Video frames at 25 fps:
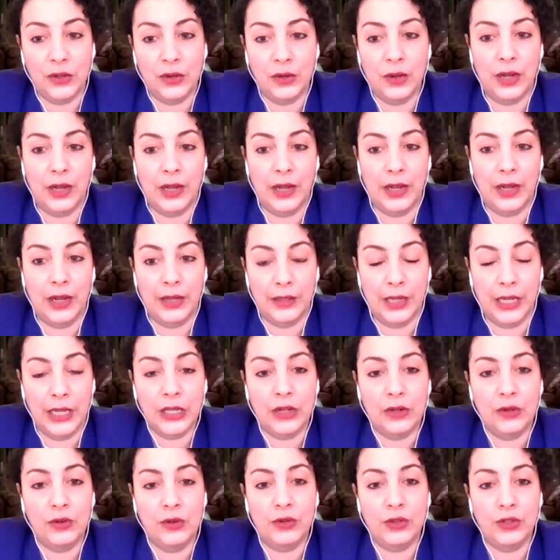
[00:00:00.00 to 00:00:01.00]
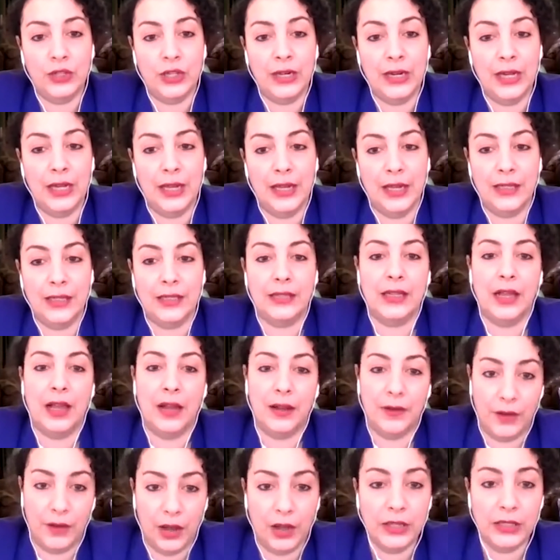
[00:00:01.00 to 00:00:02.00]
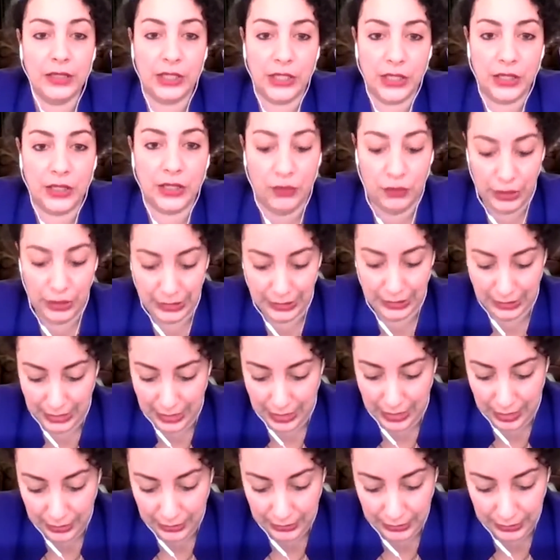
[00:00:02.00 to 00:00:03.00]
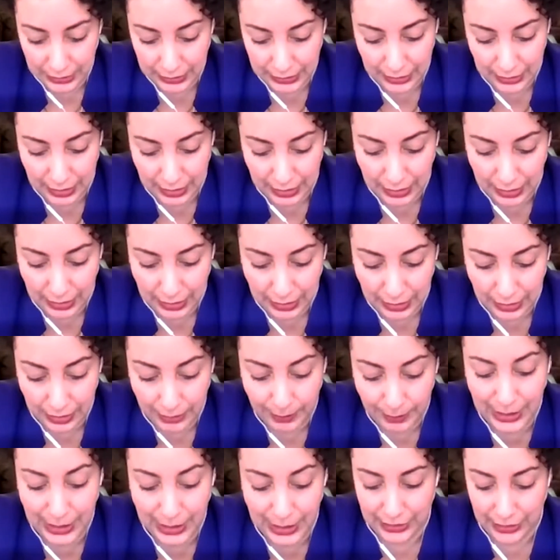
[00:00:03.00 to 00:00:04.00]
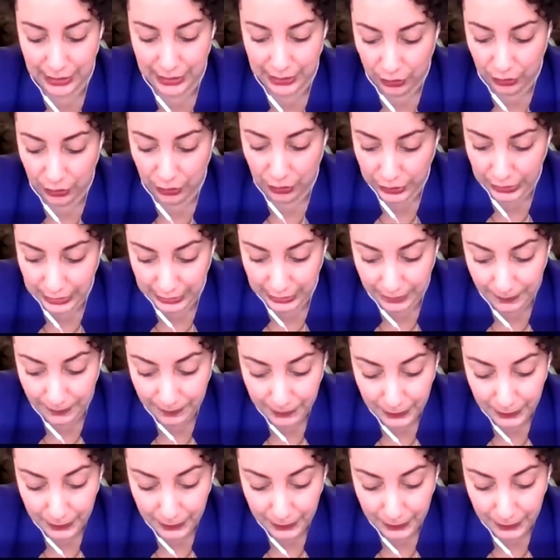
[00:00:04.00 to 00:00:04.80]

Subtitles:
the inclusion is on security and military only.